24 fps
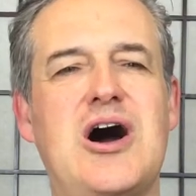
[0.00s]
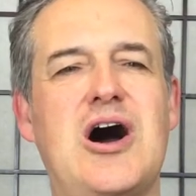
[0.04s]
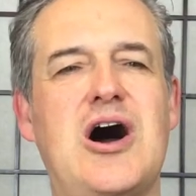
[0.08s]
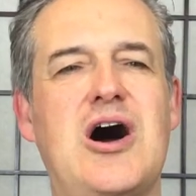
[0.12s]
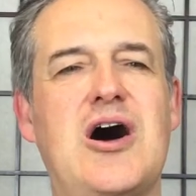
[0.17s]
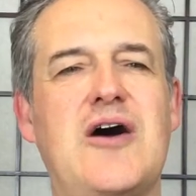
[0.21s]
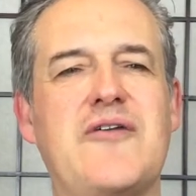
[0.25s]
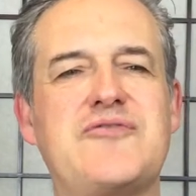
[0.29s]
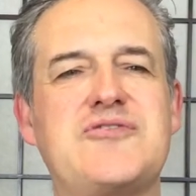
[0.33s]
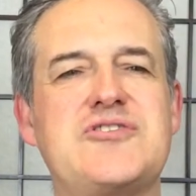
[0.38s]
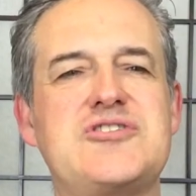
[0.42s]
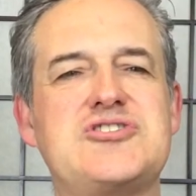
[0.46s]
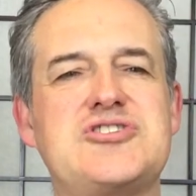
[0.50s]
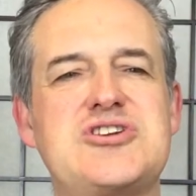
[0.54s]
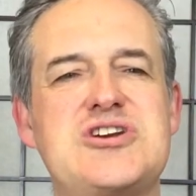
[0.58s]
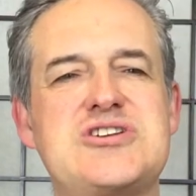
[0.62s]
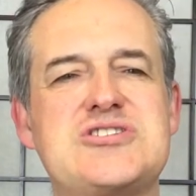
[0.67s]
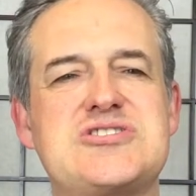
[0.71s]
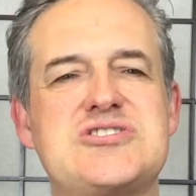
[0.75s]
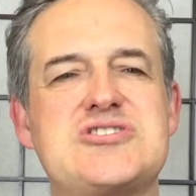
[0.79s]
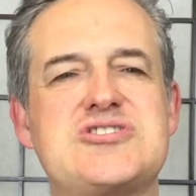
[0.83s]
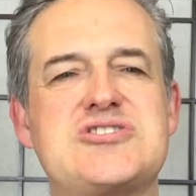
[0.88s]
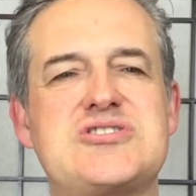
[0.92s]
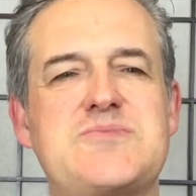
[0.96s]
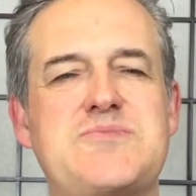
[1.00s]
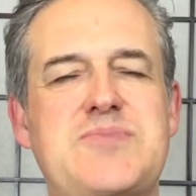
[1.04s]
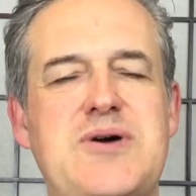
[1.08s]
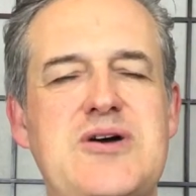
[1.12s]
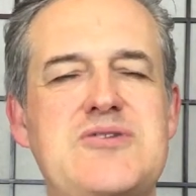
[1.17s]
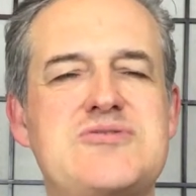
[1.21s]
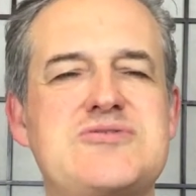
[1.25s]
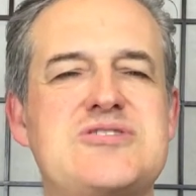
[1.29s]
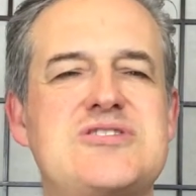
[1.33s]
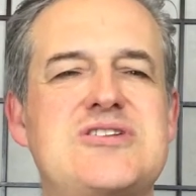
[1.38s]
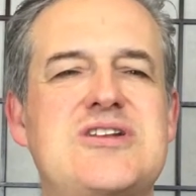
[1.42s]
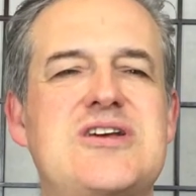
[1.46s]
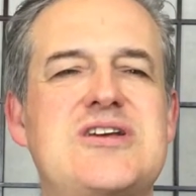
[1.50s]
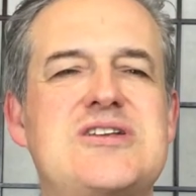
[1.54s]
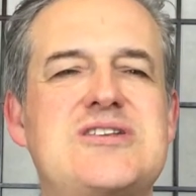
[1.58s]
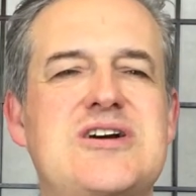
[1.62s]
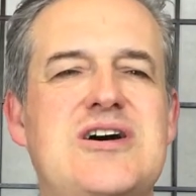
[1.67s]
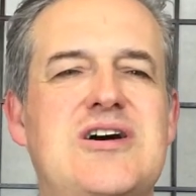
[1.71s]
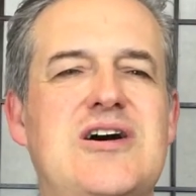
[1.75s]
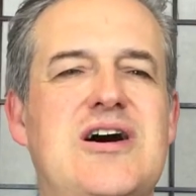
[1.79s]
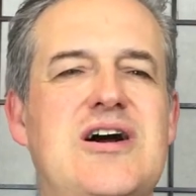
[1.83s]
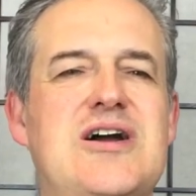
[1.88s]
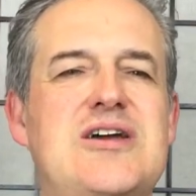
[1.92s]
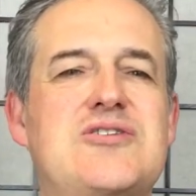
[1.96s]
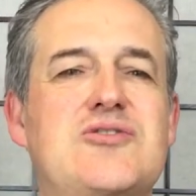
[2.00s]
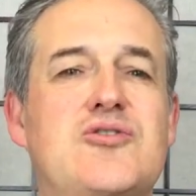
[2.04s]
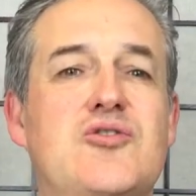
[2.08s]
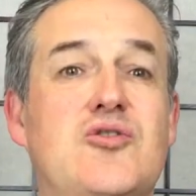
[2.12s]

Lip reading: after Jesus supposedly died